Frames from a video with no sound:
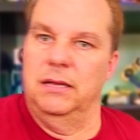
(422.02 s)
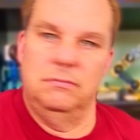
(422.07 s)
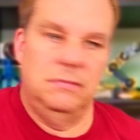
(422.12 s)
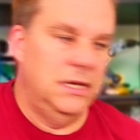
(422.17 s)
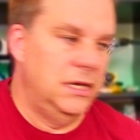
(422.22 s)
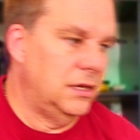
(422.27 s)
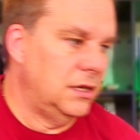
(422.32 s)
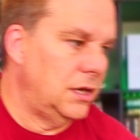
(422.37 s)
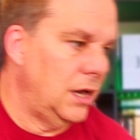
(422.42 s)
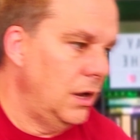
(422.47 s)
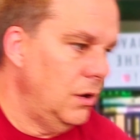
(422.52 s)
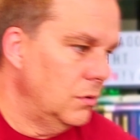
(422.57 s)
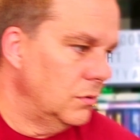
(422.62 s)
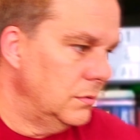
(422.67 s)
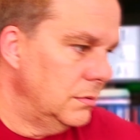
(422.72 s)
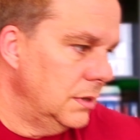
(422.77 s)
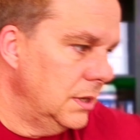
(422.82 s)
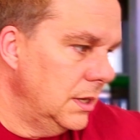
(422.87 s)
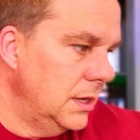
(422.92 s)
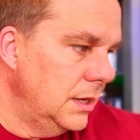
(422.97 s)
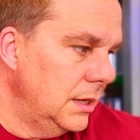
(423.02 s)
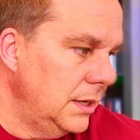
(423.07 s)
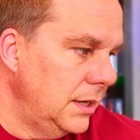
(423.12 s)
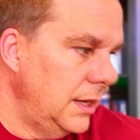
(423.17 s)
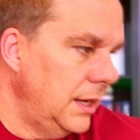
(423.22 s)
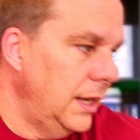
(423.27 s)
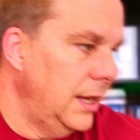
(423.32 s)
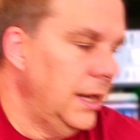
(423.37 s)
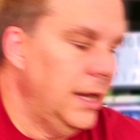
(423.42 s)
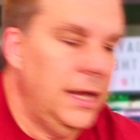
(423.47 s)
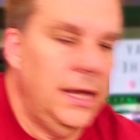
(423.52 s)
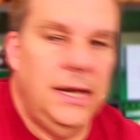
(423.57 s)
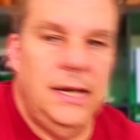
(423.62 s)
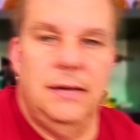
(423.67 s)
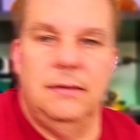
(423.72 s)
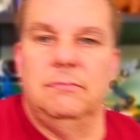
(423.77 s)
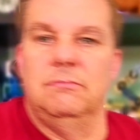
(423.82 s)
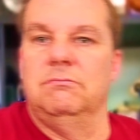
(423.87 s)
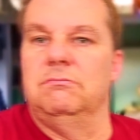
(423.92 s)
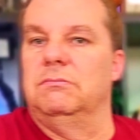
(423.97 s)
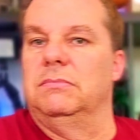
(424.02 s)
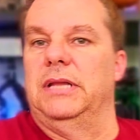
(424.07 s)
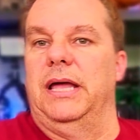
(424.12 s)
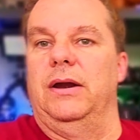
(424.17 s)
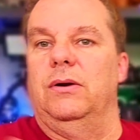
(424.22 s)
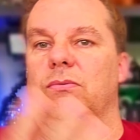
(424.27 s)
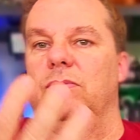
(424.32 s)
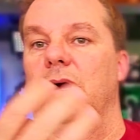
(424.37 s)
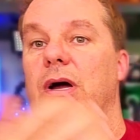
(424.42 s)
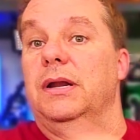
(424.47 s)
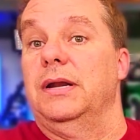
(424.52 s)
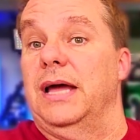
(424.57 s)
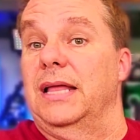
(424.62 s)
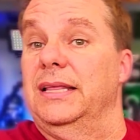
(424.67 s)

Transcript: hit go and let it run.